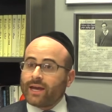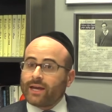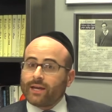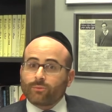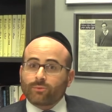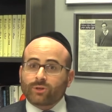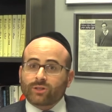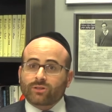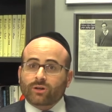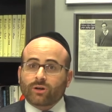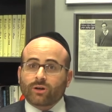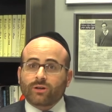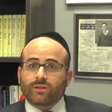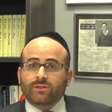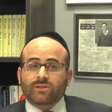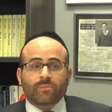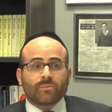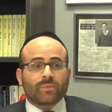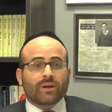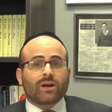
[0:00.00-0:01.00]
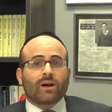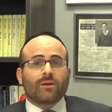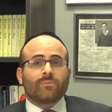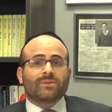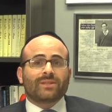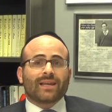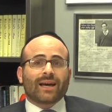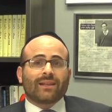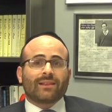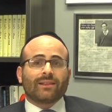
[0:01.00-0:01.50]
He returns and
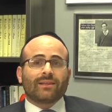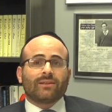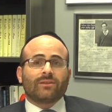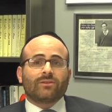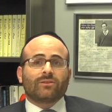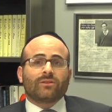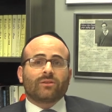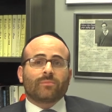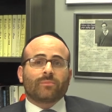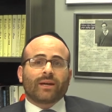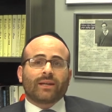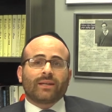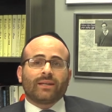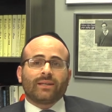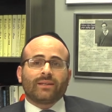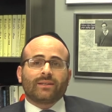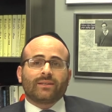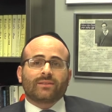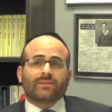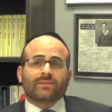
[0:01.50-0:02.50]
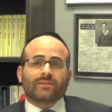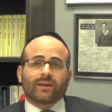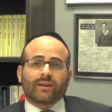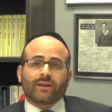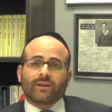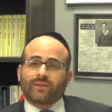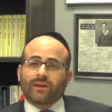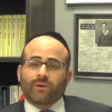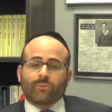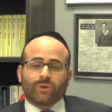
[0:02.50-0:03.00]
becomes that leader, the Manhig
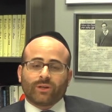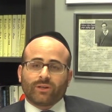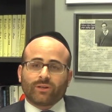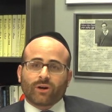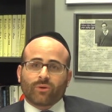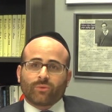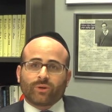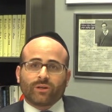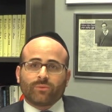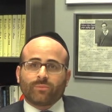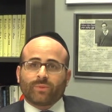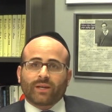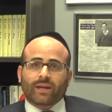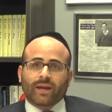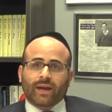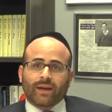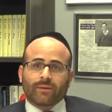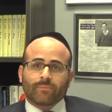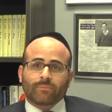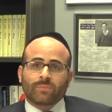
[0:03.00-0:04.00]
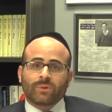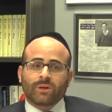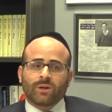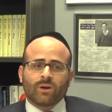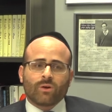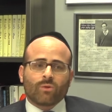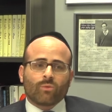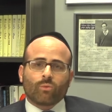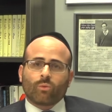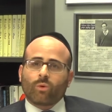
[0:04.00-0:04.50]
Israel that we know he became.
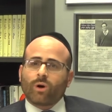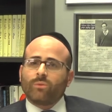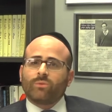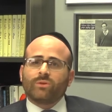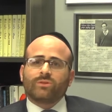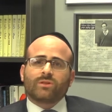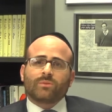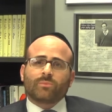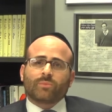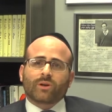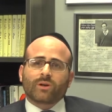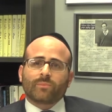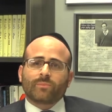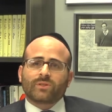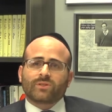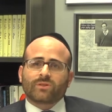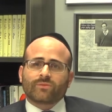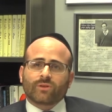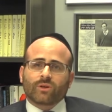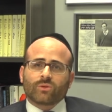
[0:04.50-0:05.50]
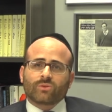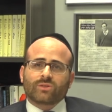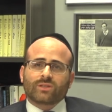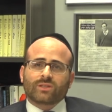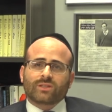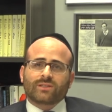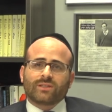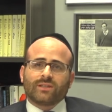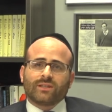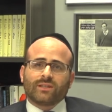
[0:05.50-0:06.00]
What was the purpose of those
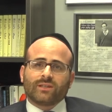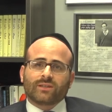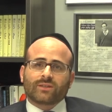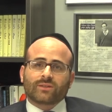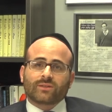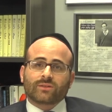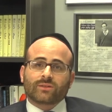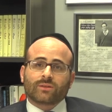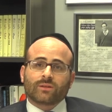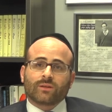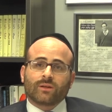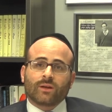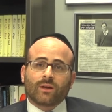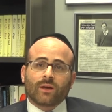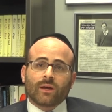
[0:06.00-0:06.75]
60 years?